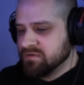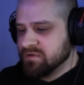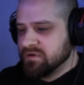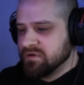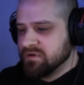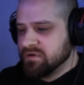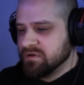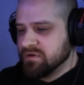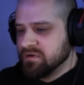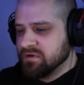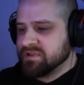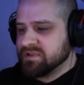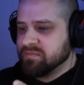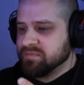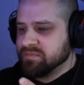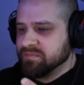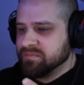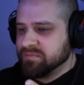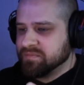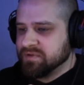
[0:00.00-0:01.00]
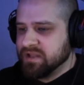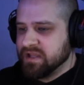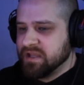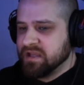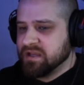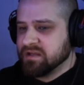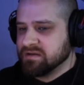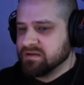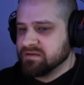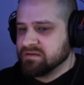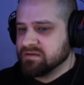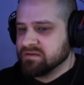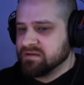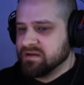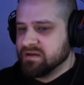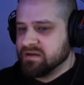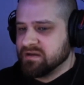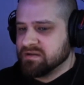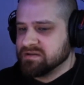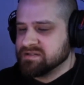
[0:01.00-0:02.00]
without playing
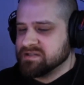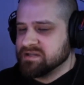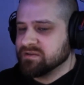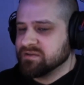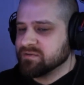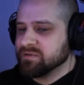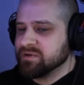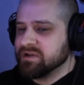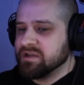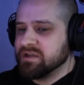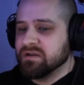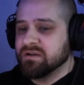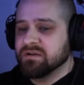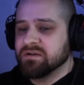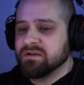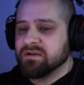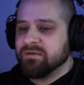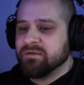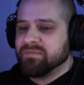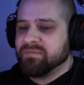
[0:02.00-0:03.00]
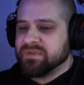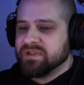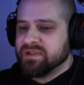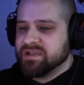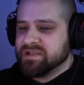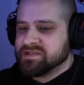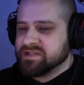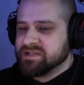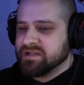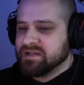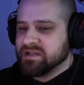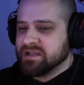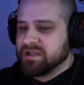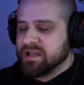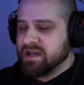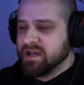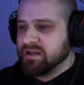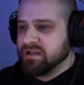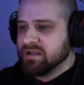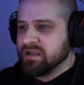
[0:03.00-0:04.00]
D3, is that it
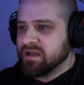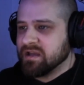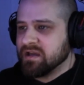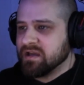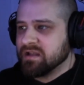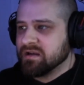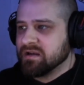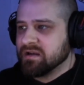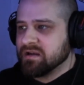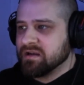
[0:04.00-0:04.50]
kind of got.